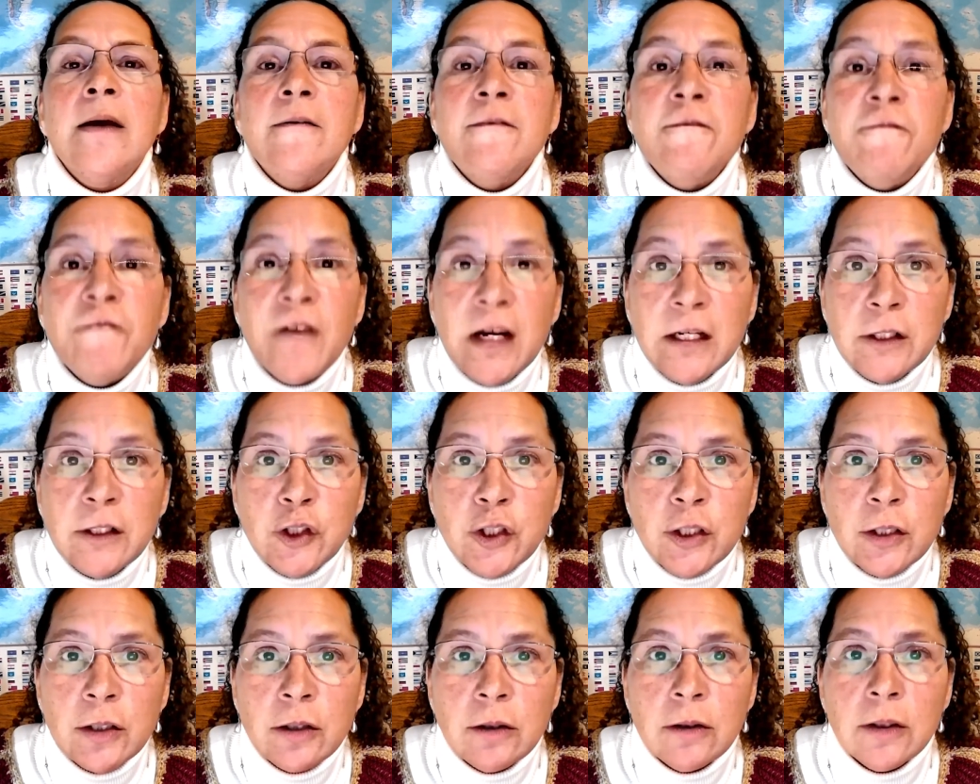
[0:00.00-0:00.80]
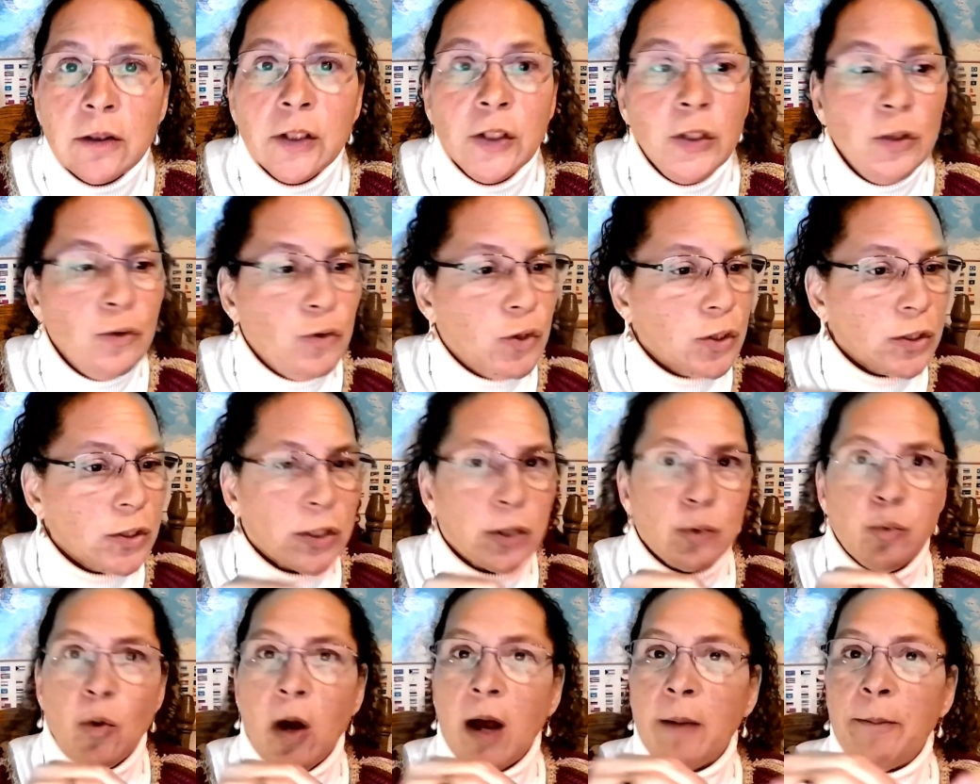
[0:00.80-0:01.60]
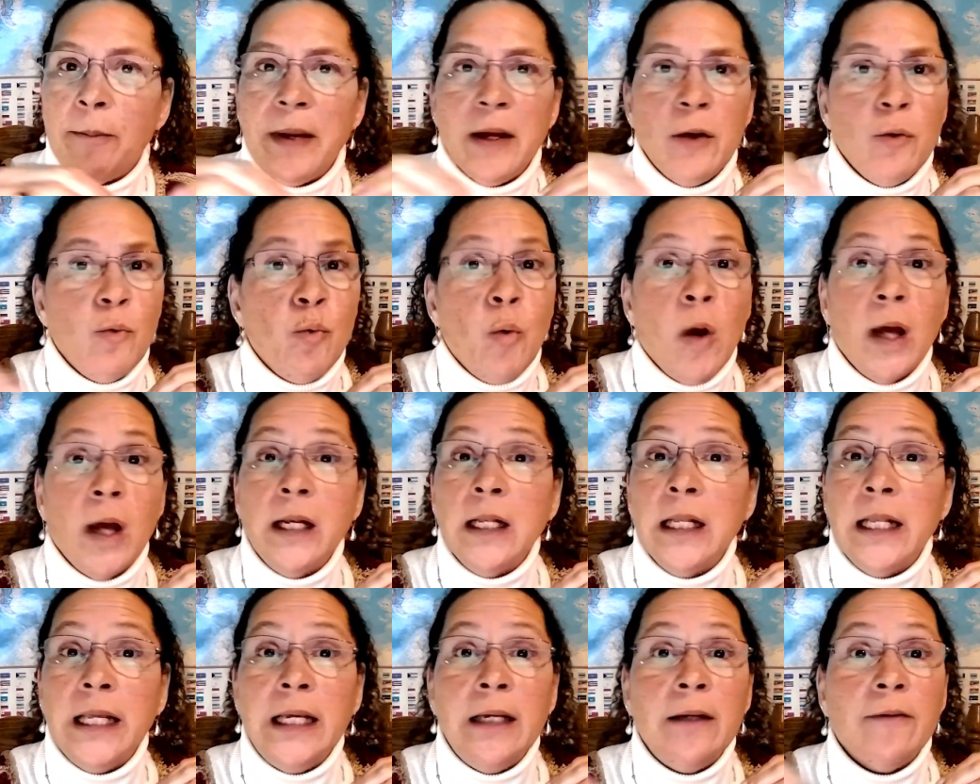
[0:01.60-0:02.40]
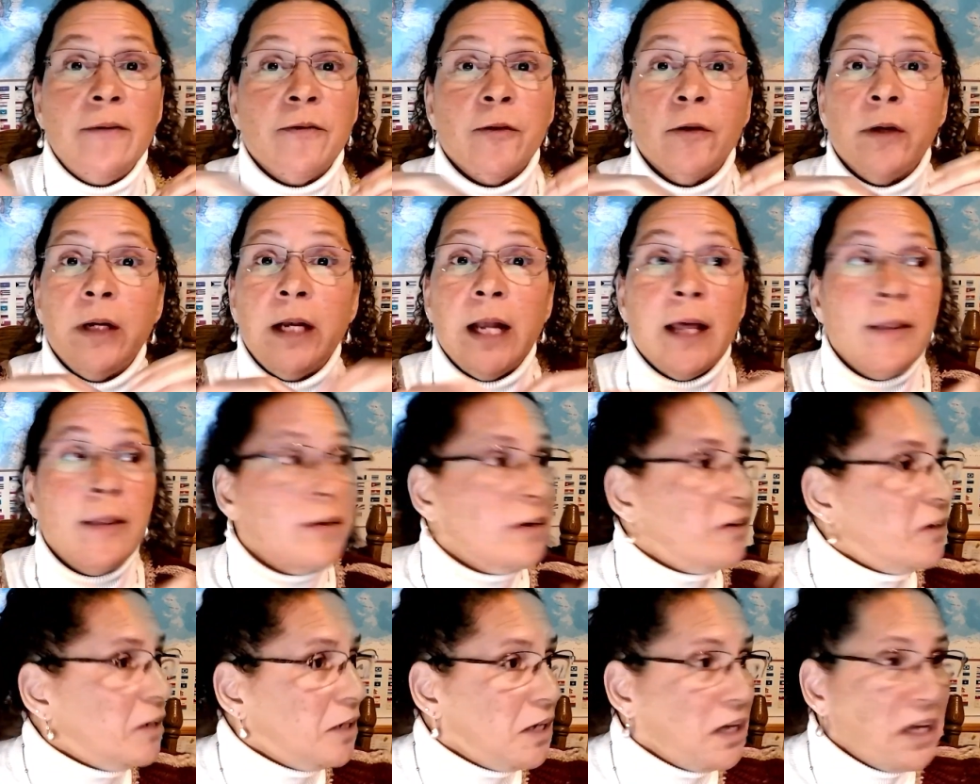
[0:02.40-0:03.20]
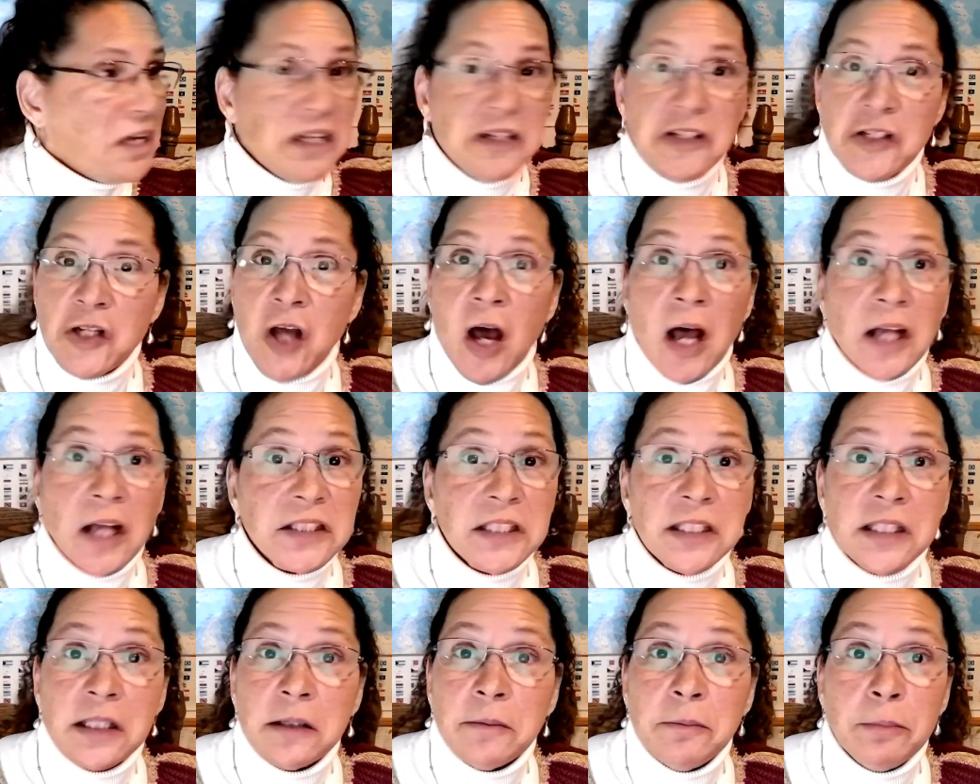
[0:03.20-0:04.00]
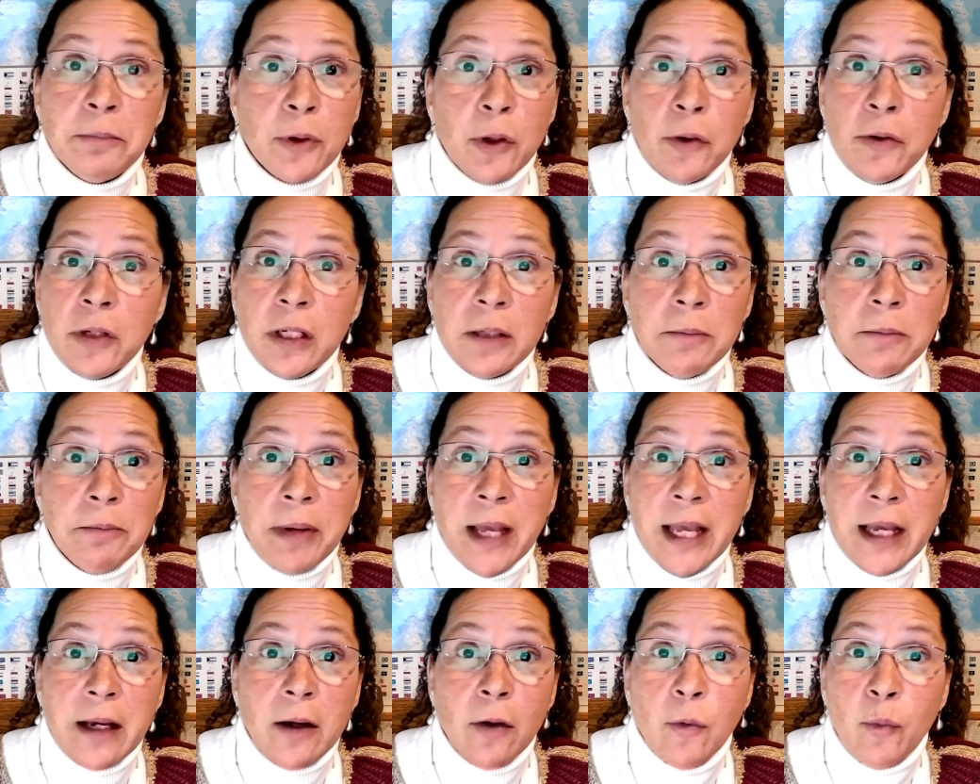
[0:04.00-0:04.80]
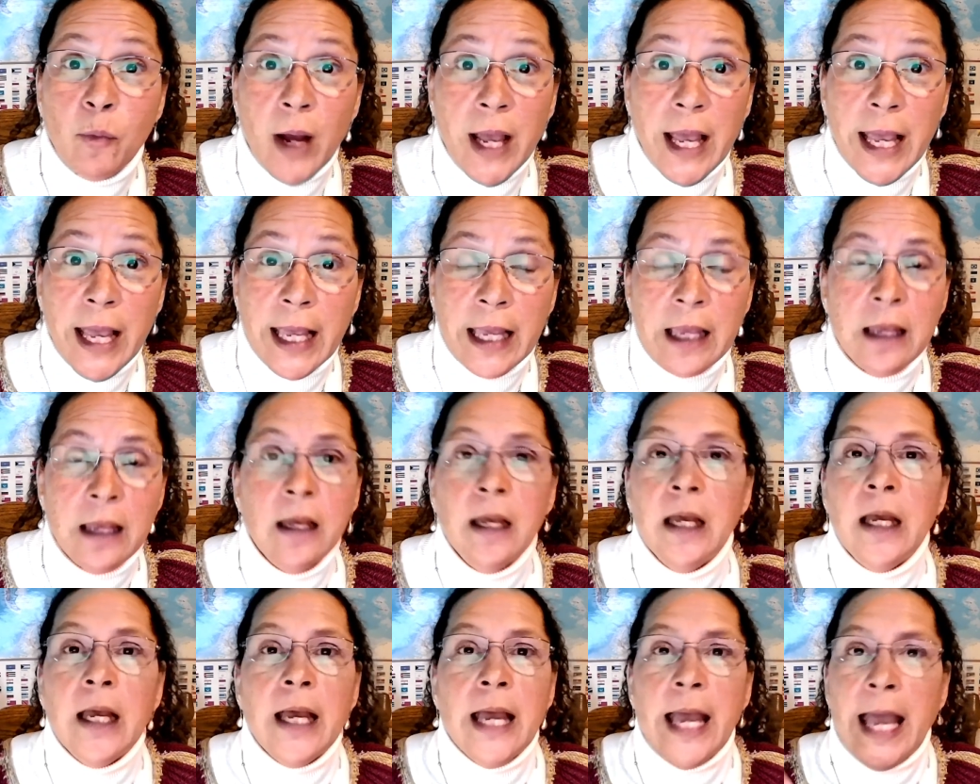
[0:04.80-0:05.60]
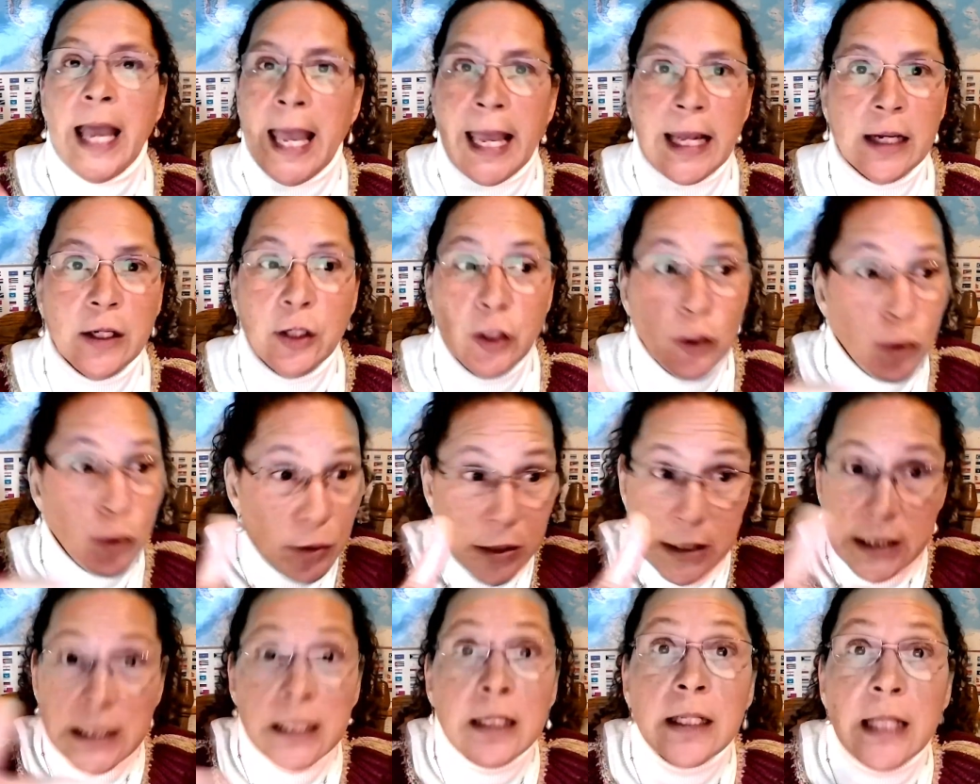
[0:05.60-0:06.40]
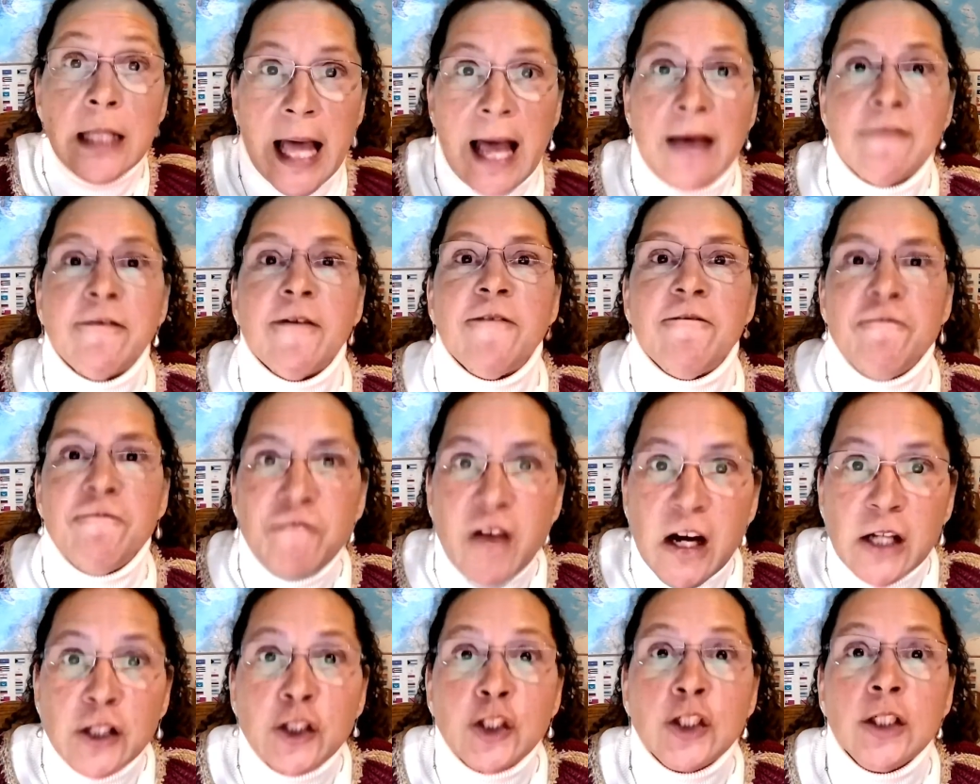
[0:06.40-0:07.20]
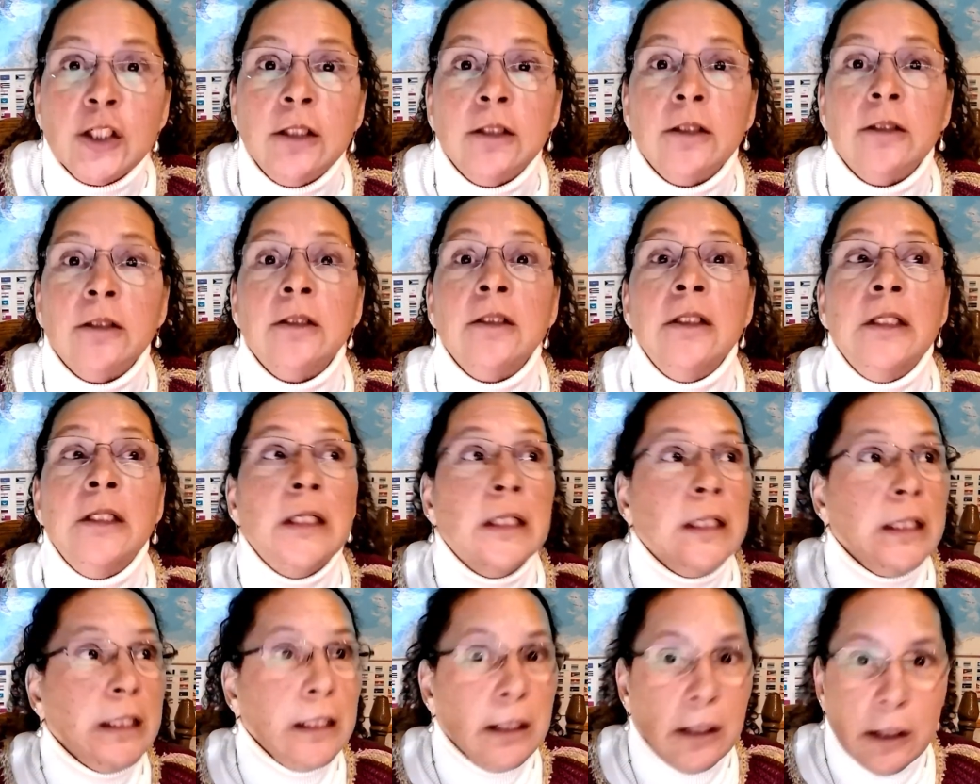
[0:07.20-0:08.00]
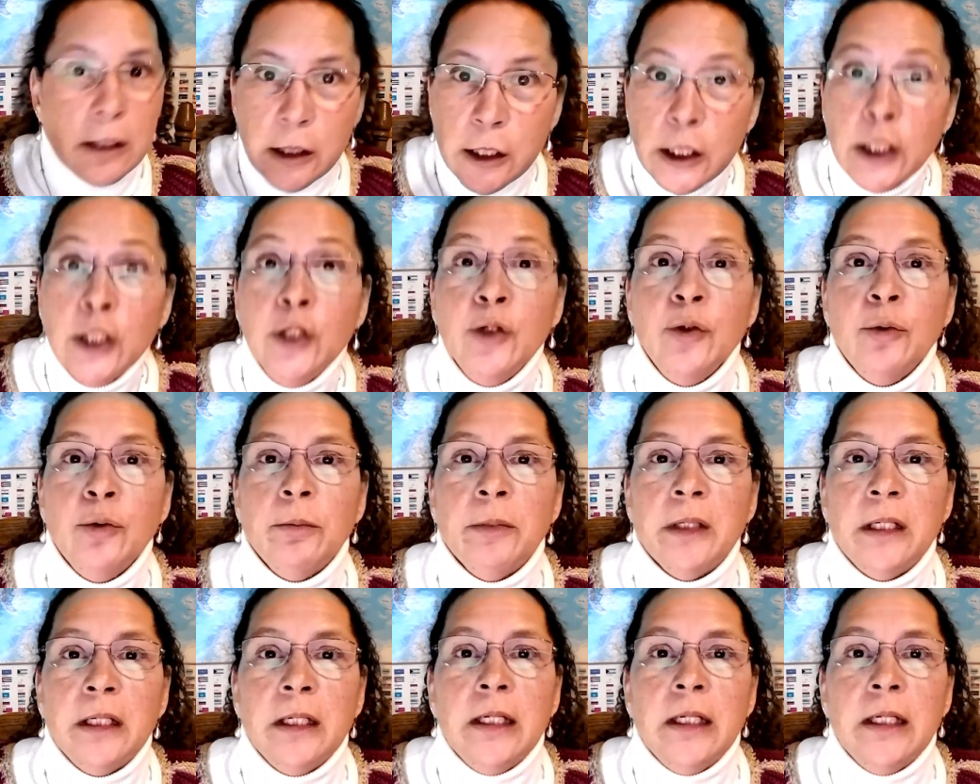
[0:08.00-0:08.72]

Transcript: functional. You just swap out one link for another, toss the broken peg away, and you still have a functional loom.